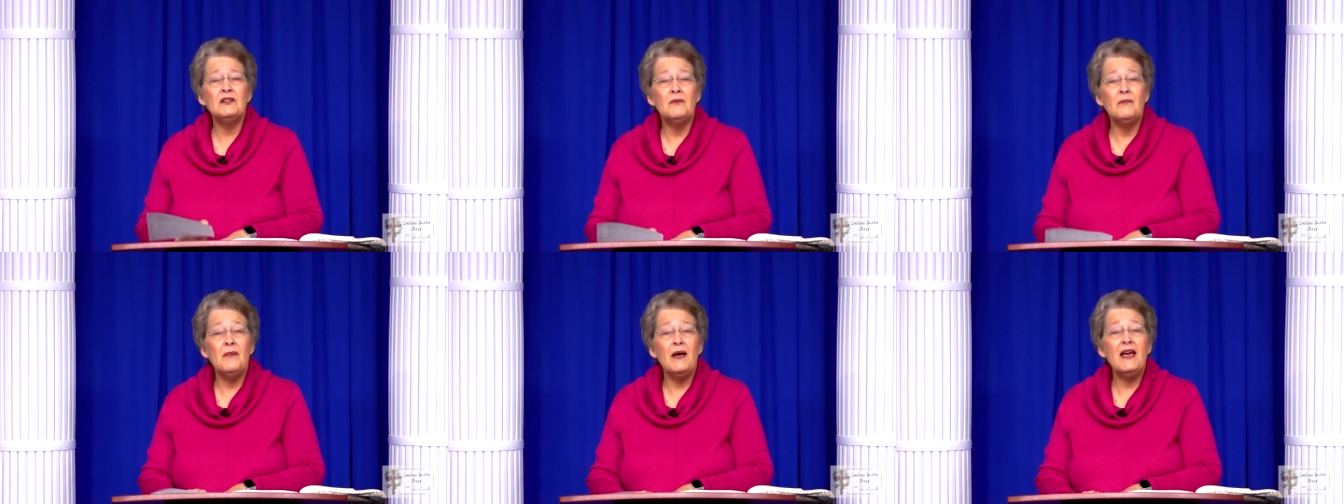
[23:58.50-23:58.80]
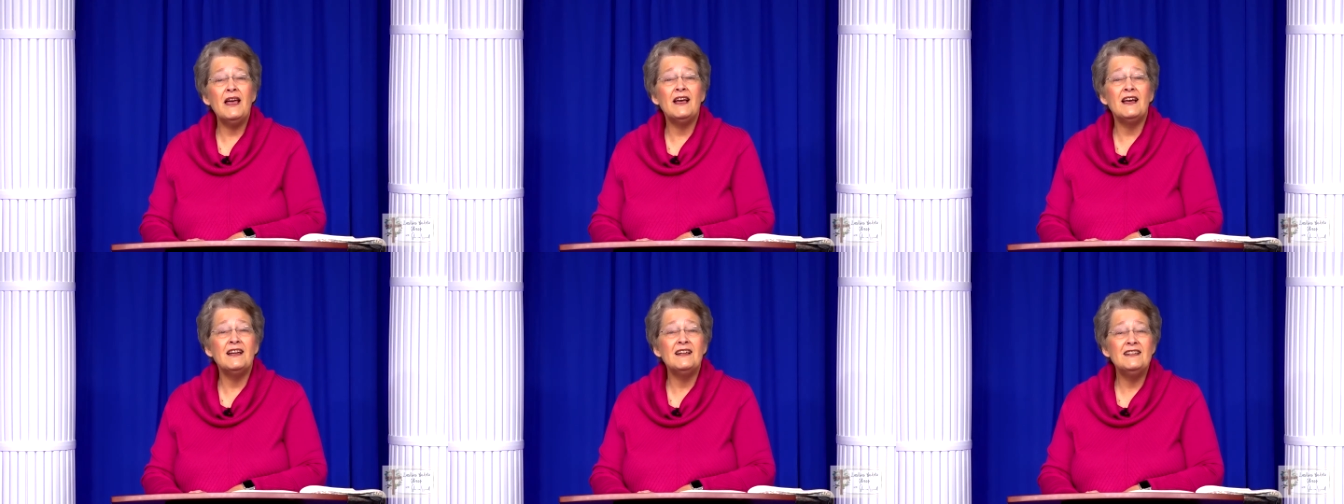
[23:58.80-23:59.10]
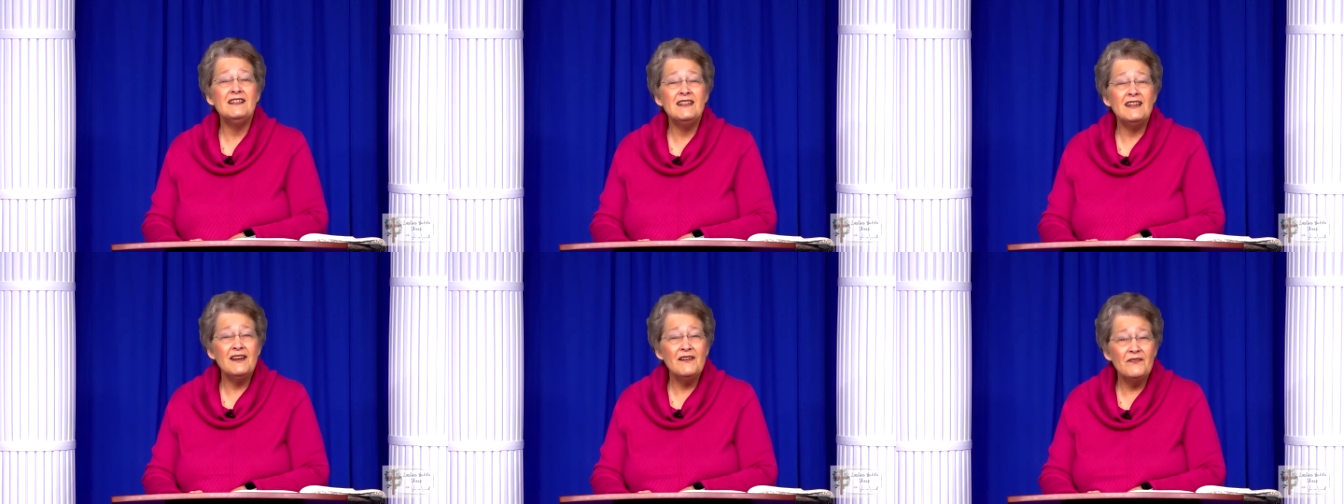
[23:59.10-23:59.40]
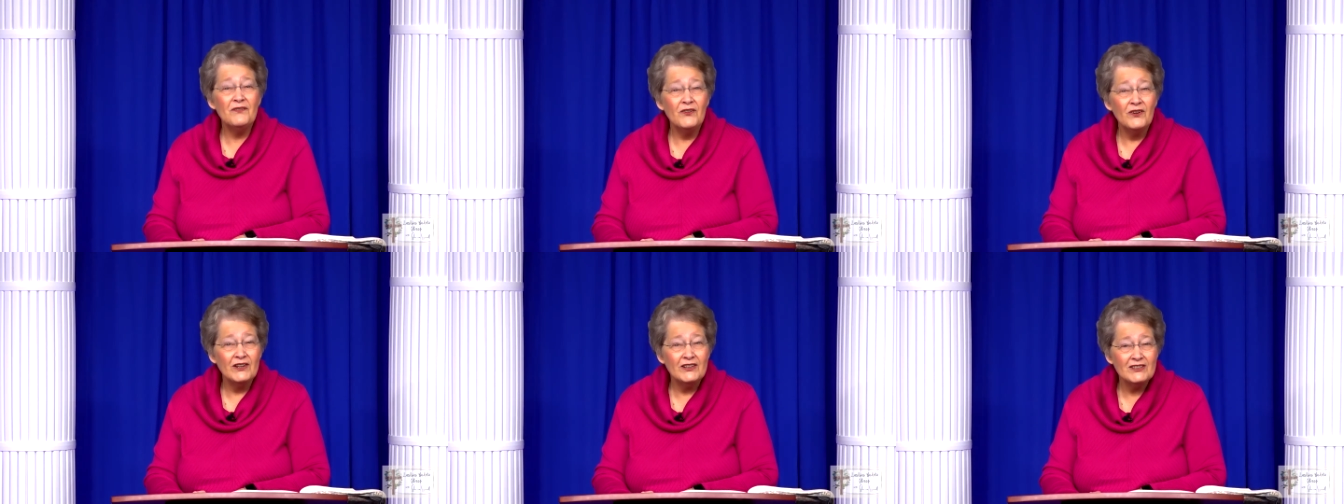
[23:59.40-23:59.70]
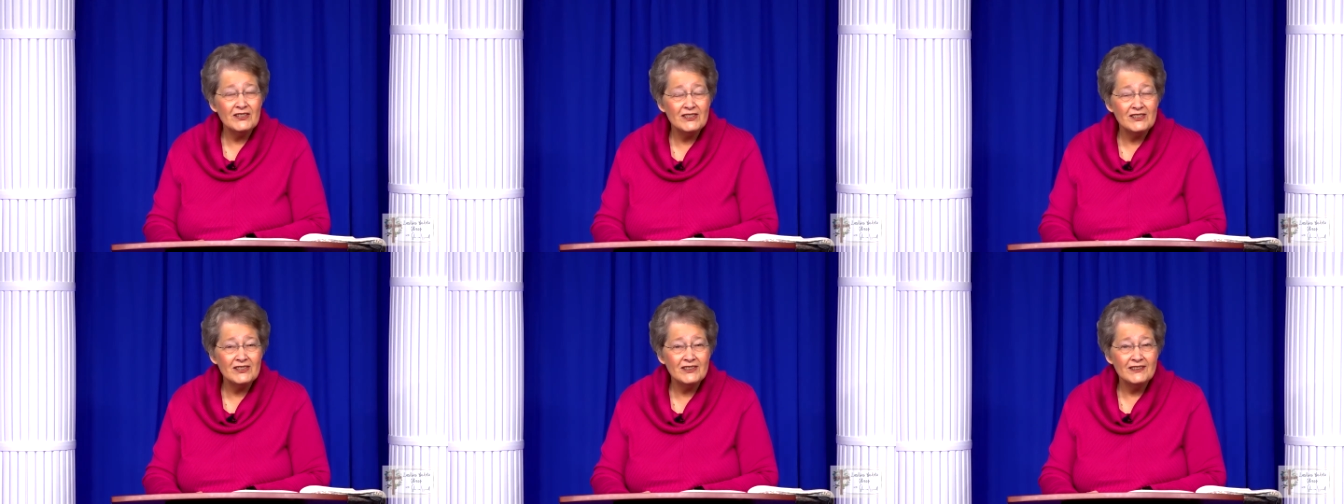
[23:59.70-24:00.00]
to make a
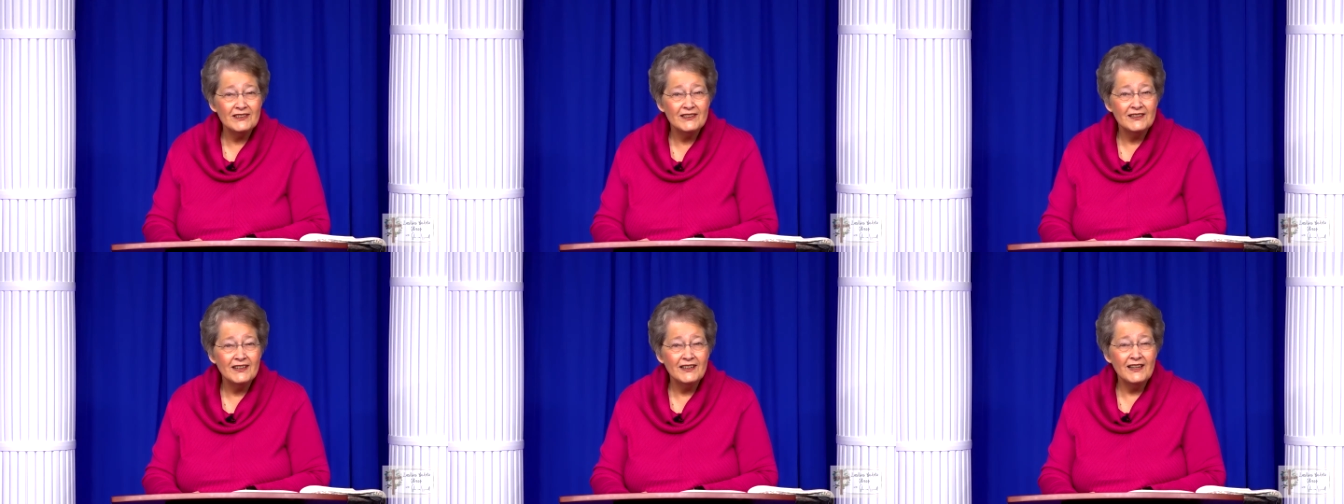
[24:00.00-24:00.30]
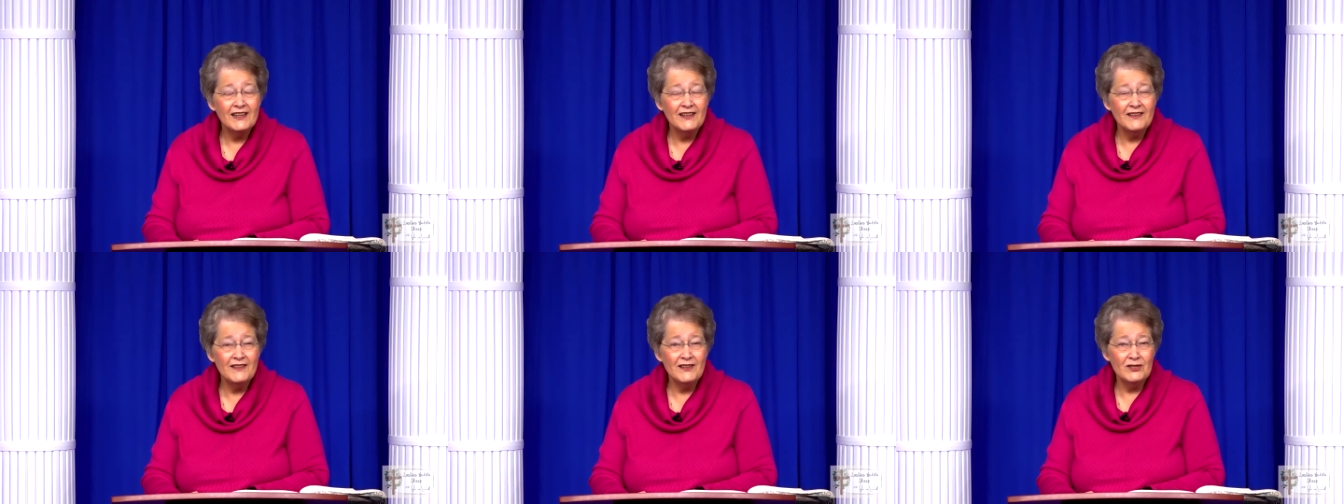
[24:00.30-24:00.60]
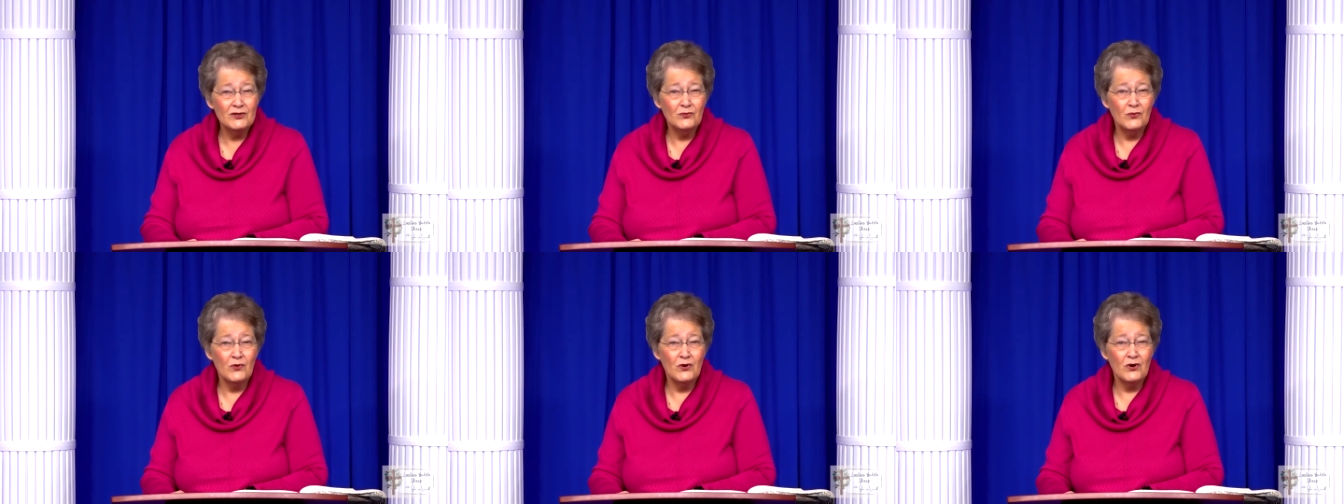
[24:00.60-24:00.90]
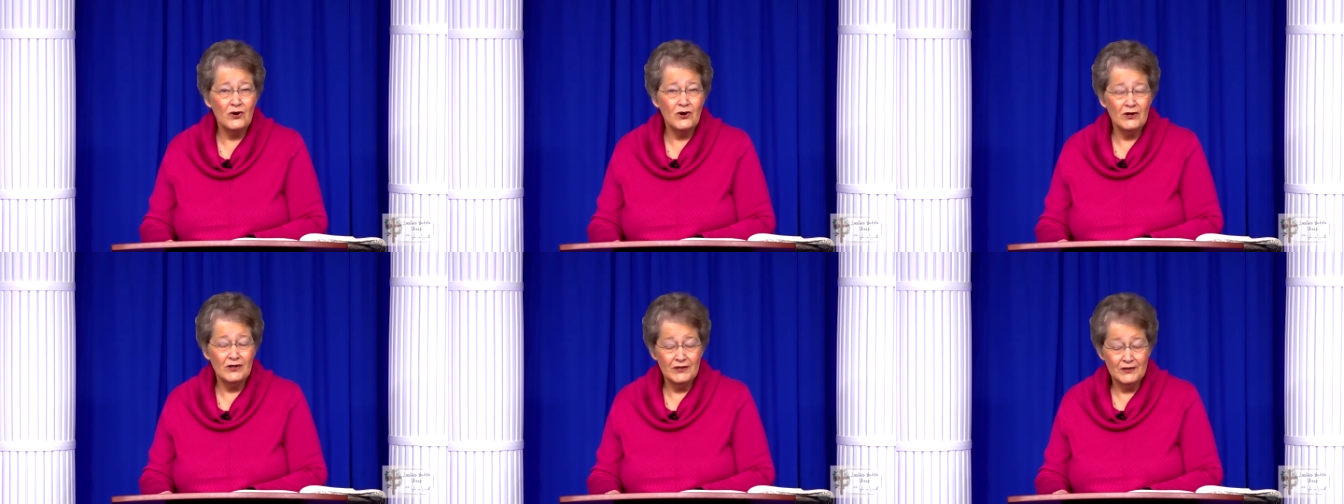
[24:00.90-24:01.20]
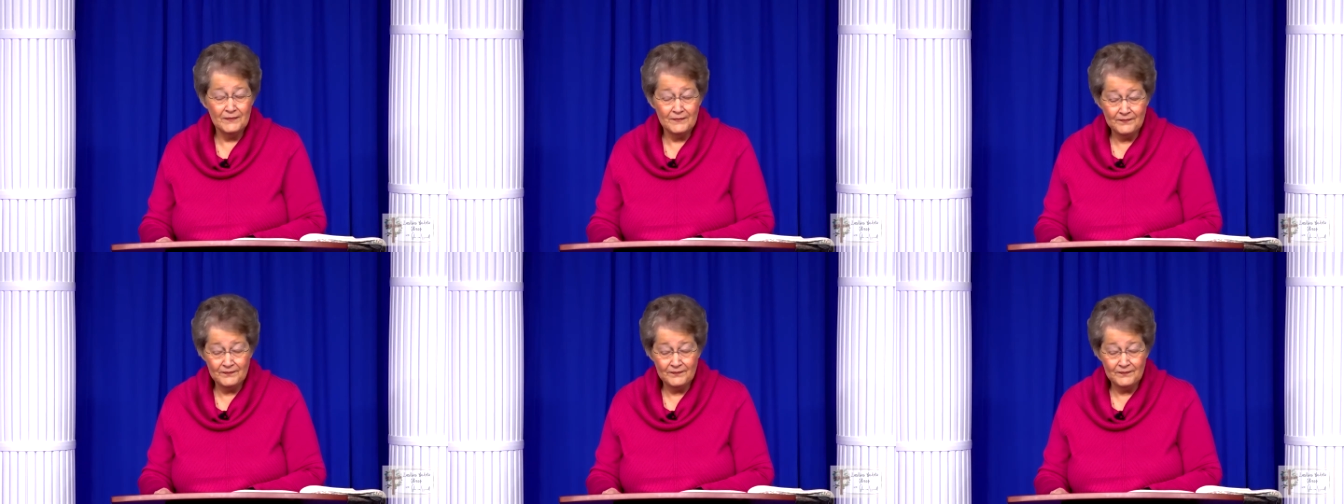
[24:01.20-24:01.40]
difference in this world.